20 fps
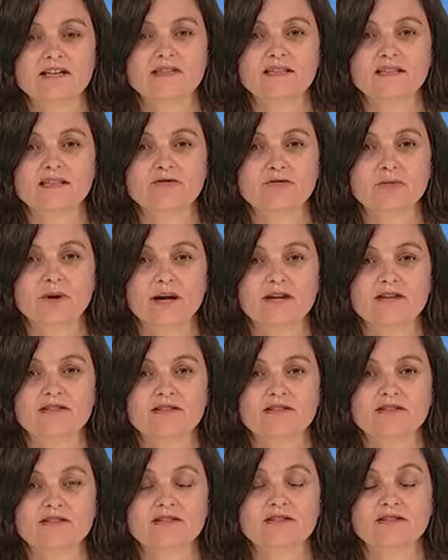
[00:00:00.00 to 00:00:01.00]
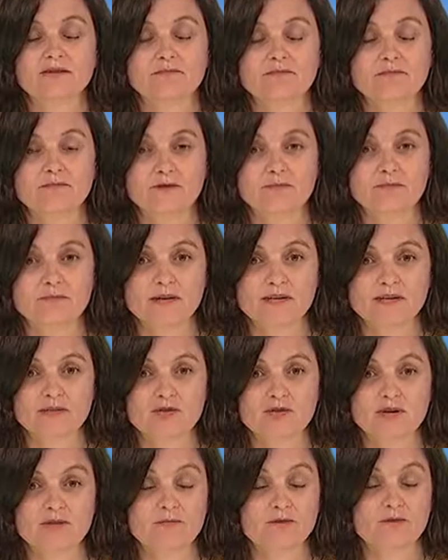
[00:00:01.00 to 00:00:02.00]
to give patients the
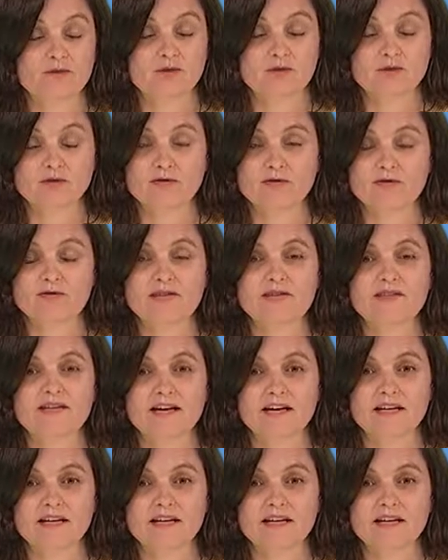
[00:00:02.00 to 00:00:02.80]
best treatment cures